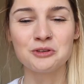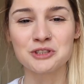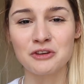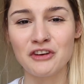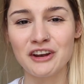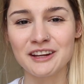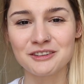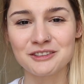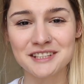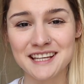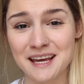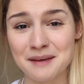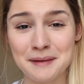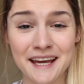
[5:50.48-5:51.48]
Also, a little
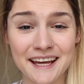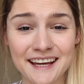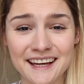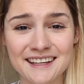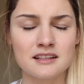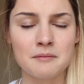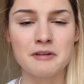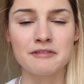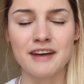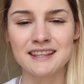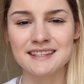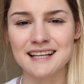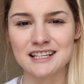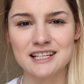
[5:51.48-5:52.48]
tip here, some
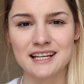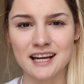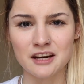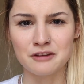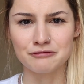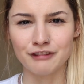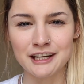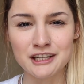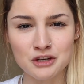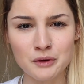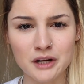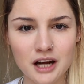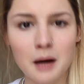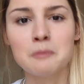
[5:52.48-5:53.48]
events actually kind of rent
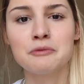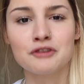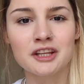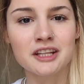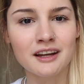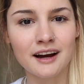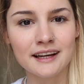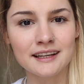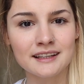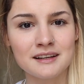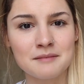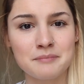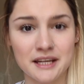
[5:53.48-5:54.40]
you a cup for the night.